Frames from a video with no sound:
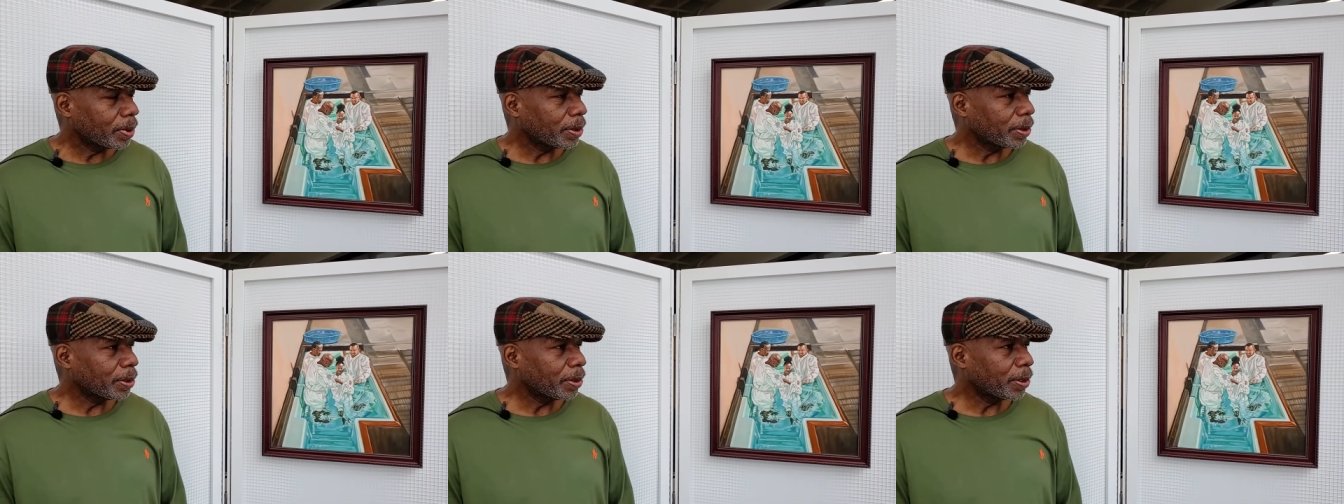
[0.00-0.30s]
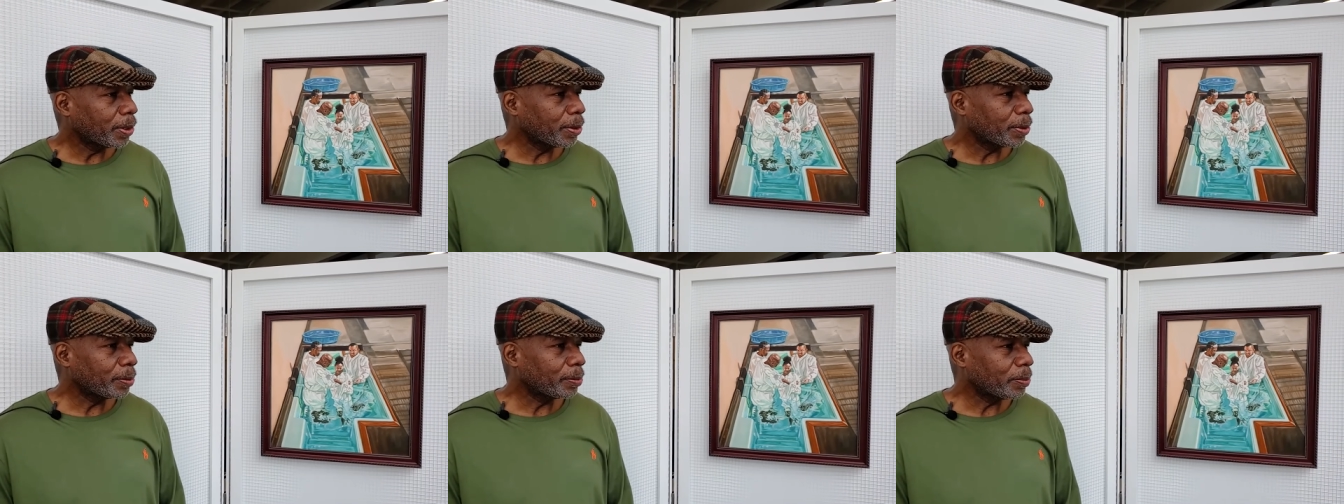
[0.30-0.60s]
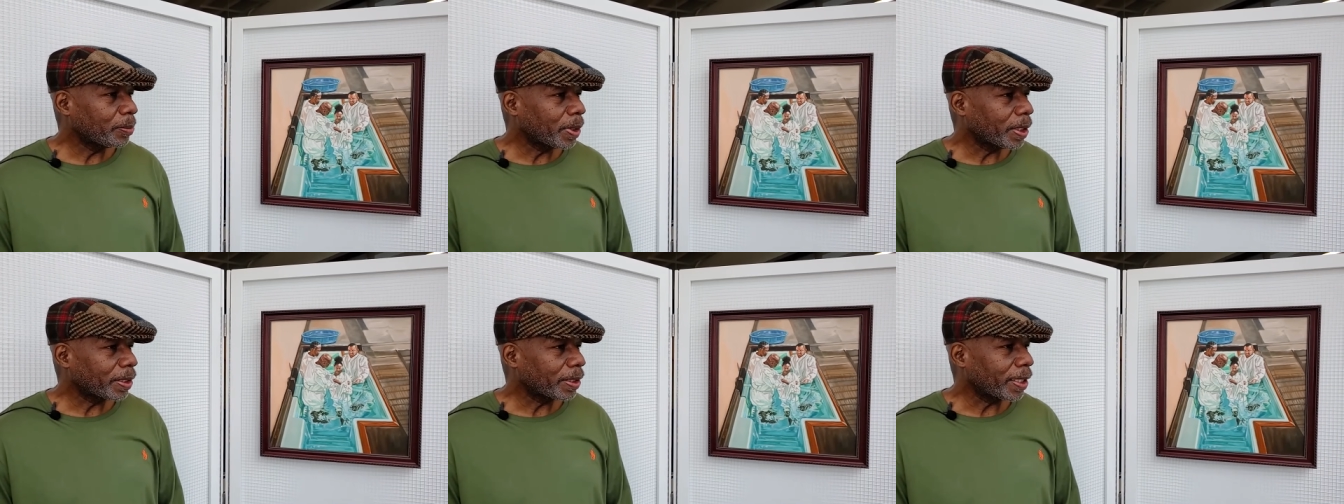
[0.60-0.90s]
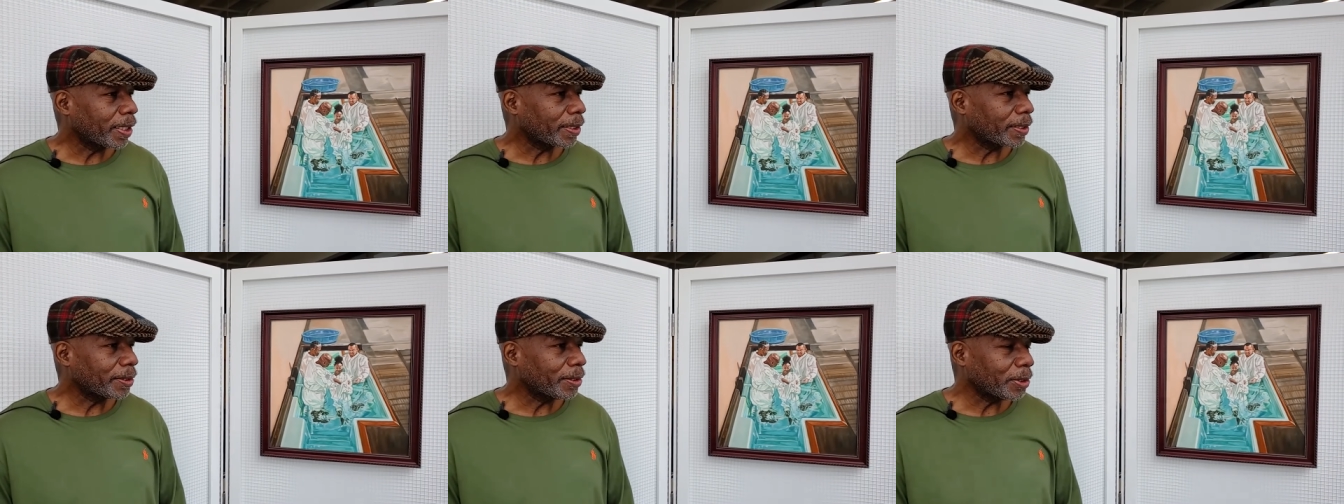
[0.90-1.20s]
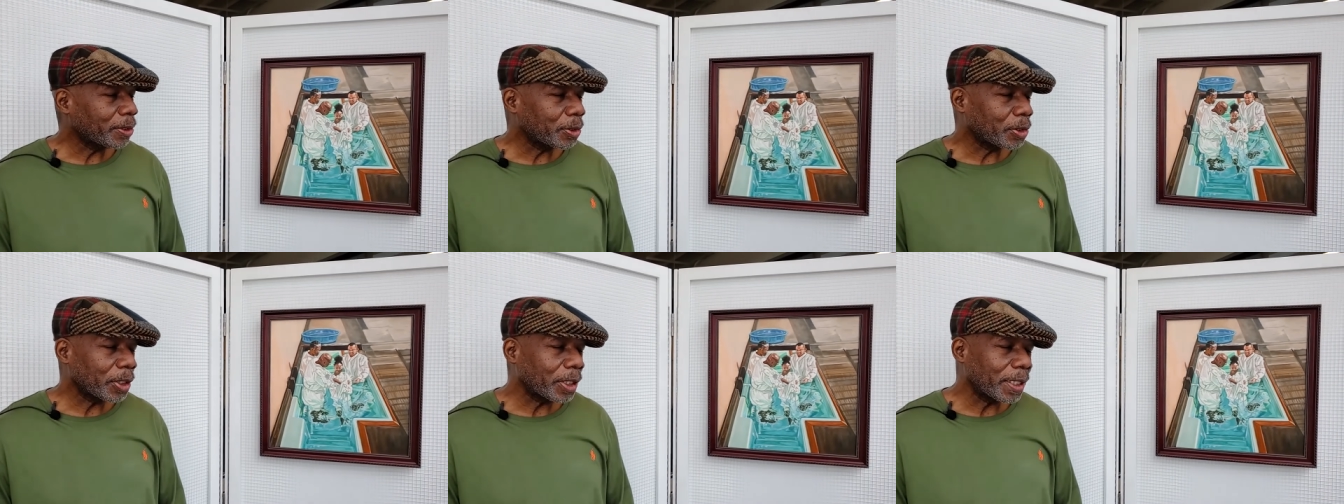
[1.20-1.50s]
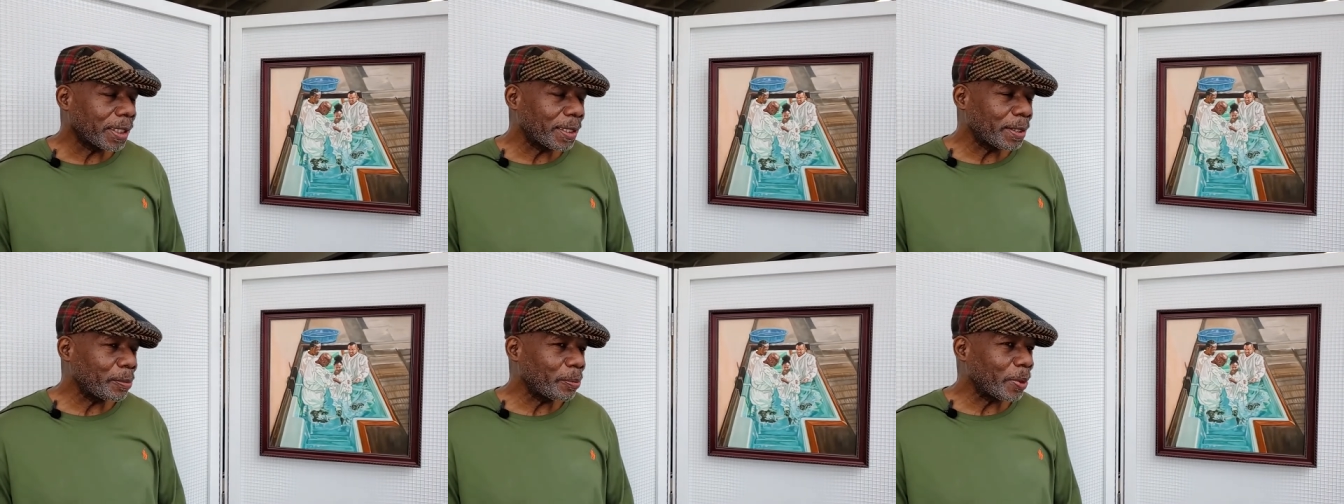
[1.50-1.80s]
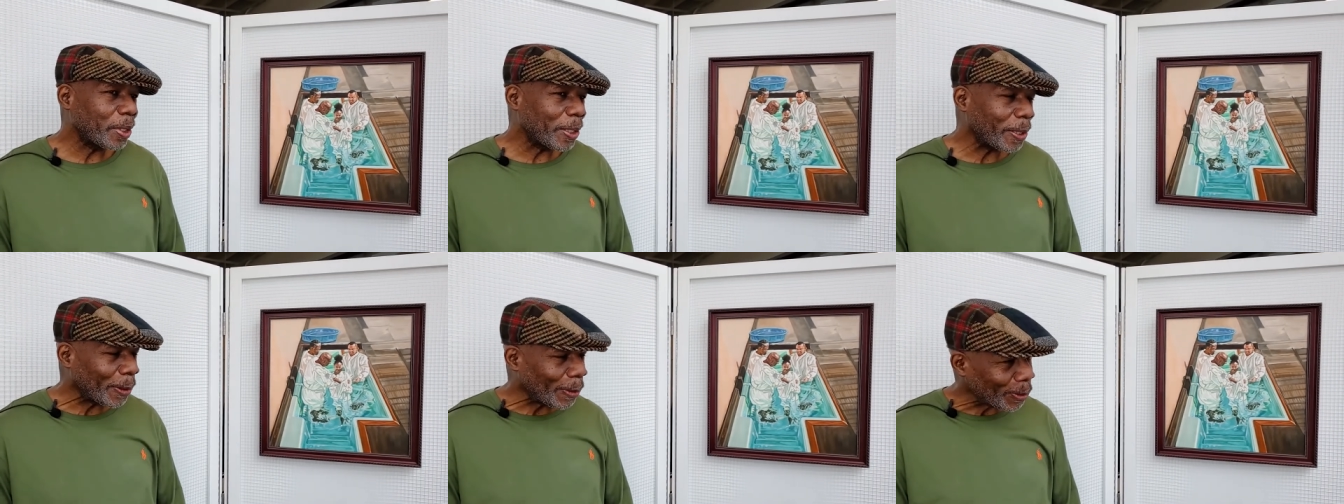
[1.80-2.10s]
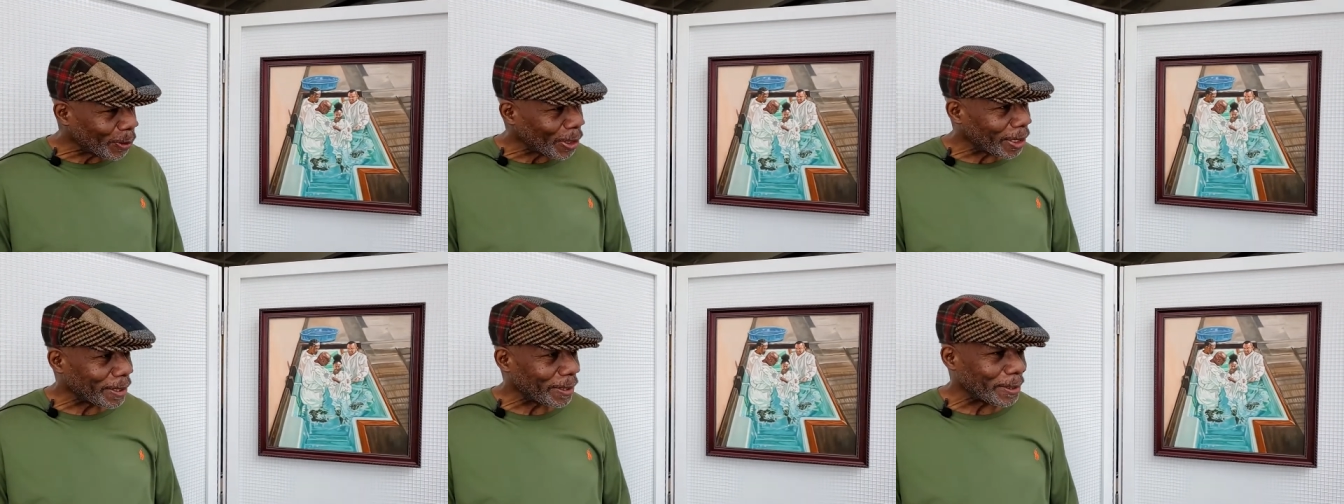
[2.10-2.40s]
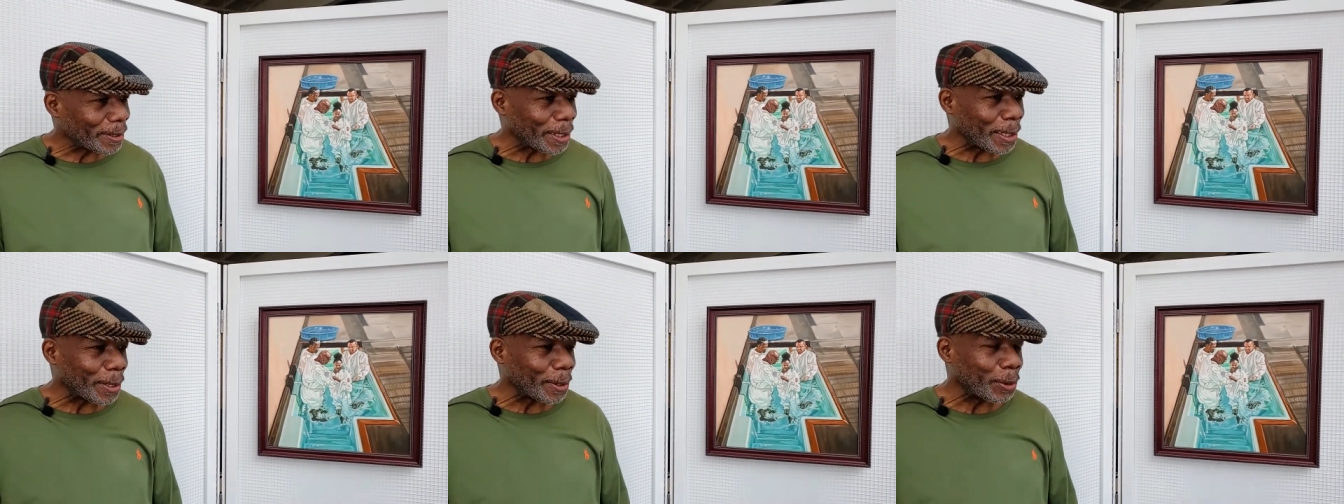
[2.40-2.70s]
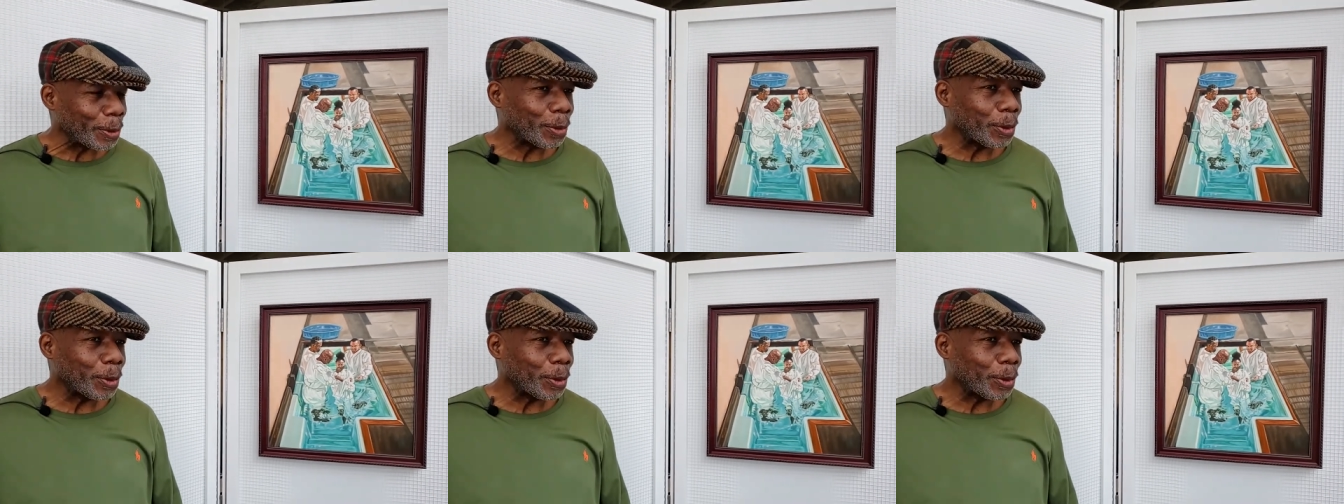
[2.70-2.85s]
Well, you know, Mike, I just came out like that.